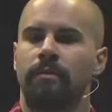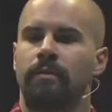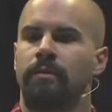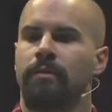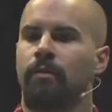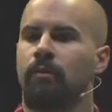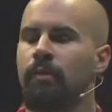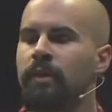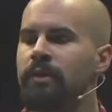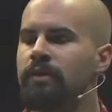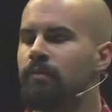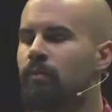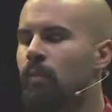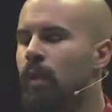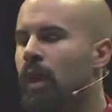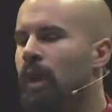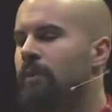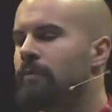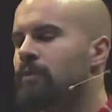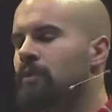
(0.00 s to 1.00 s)
the reason
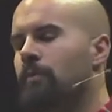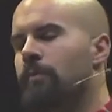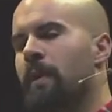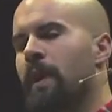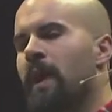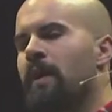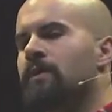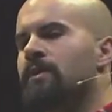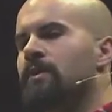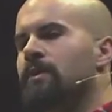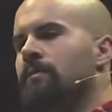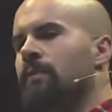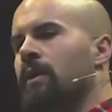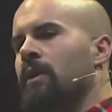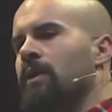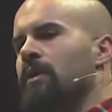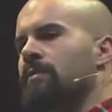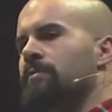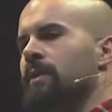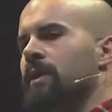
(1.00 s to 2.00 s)
why I'm so passionate
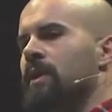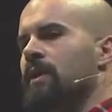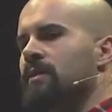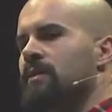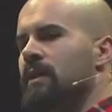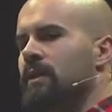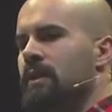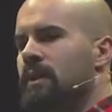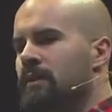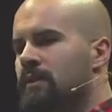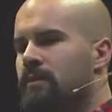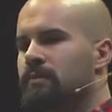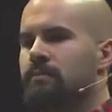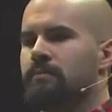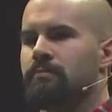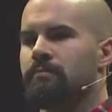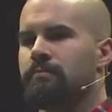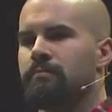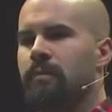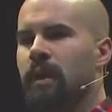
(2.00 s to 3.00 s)
about it is because
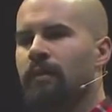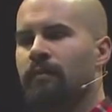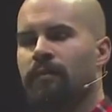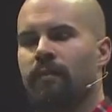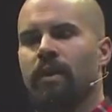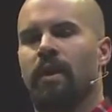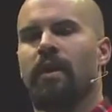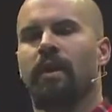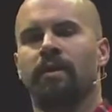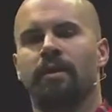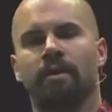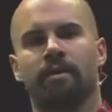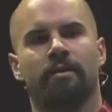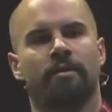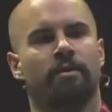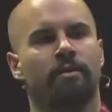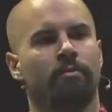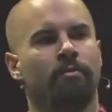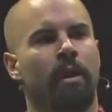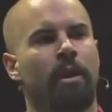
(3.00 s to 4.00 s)
I feel like I need to
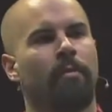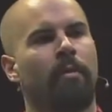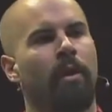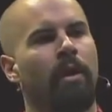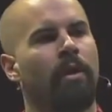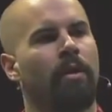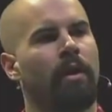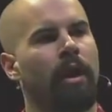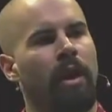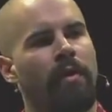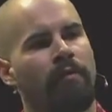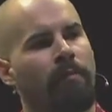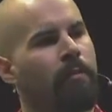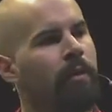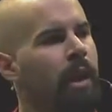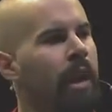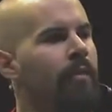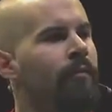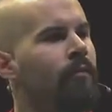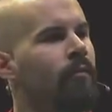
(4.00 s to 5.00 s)
do my part. I have a
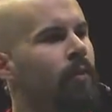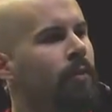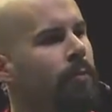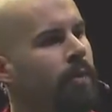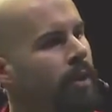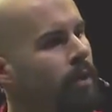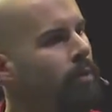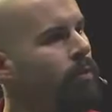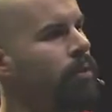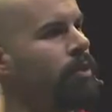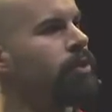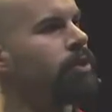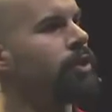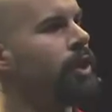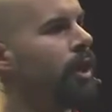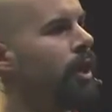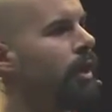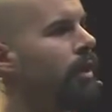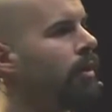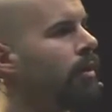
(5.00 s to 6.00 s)
platform and I want to
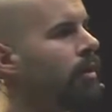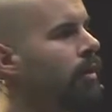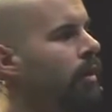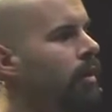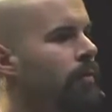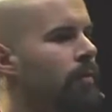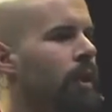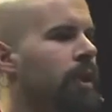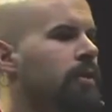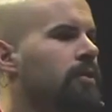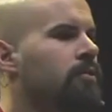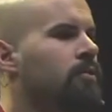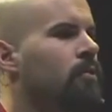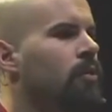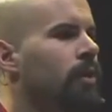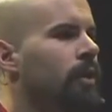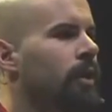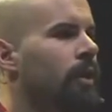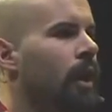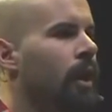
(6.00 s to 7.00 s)
share my
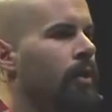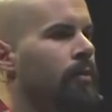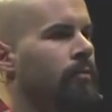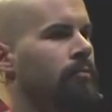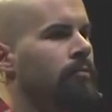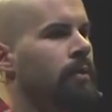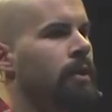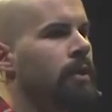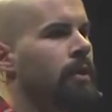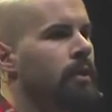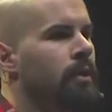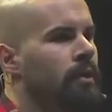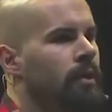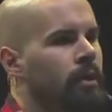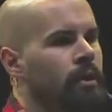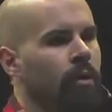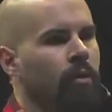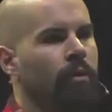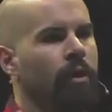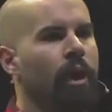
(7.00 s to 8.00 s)
story. I'm,
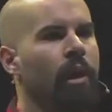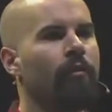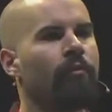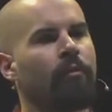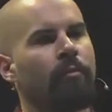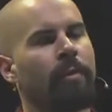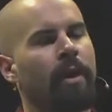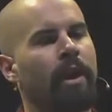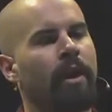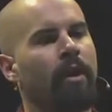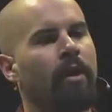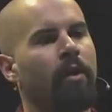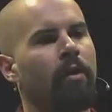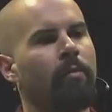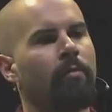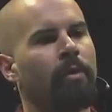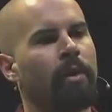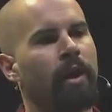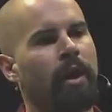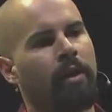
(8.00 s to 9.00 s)
an alpha male,
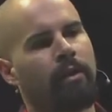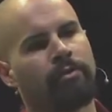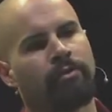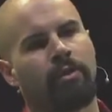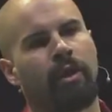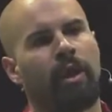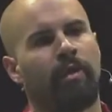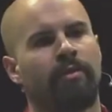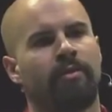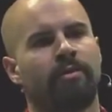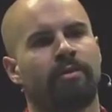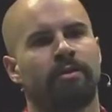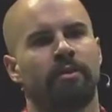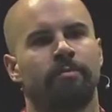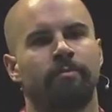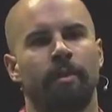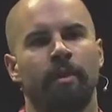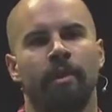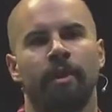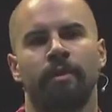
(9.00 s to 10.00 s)
but I also had this
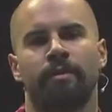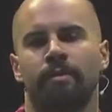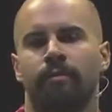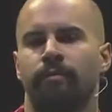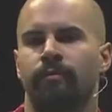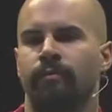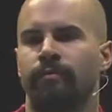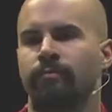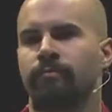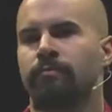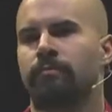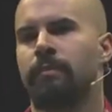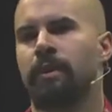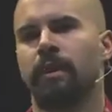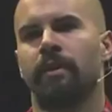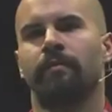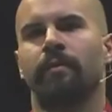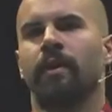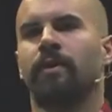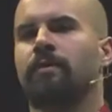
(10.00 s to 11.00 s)
experience of
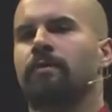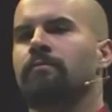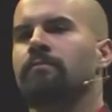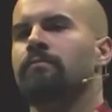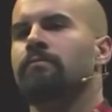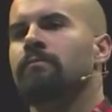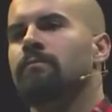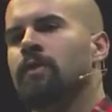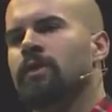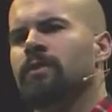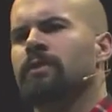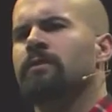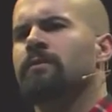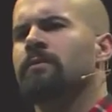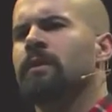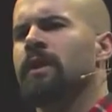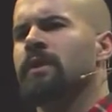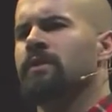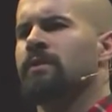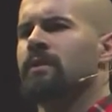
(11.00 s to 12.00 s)
being a victim, which
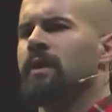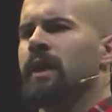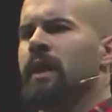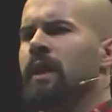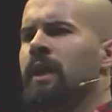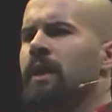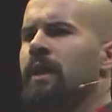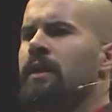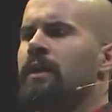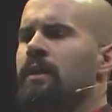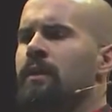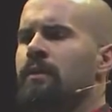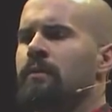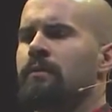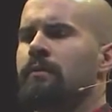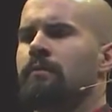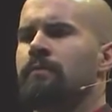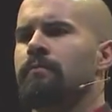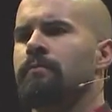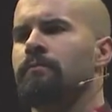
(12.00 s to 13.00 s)
isn't a
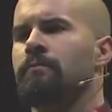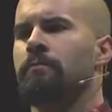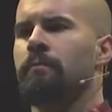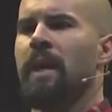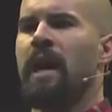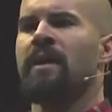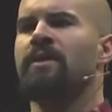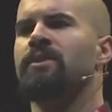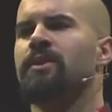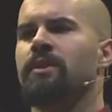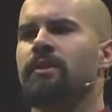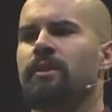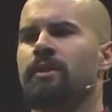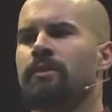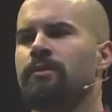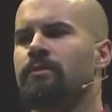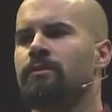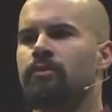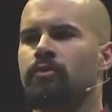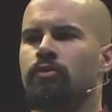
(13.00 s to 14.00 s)

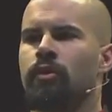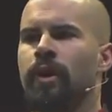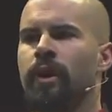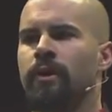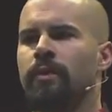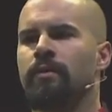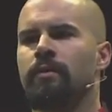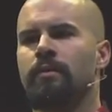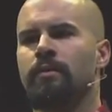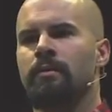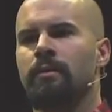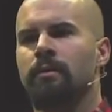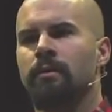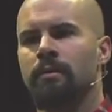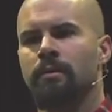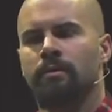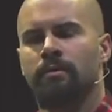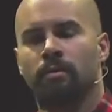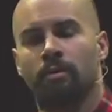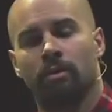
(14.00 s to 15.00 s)
masculine trait,
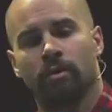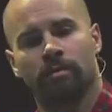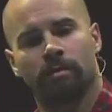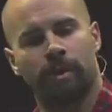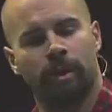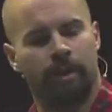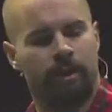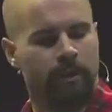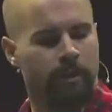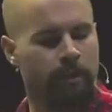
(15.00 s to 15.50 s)
so to speak.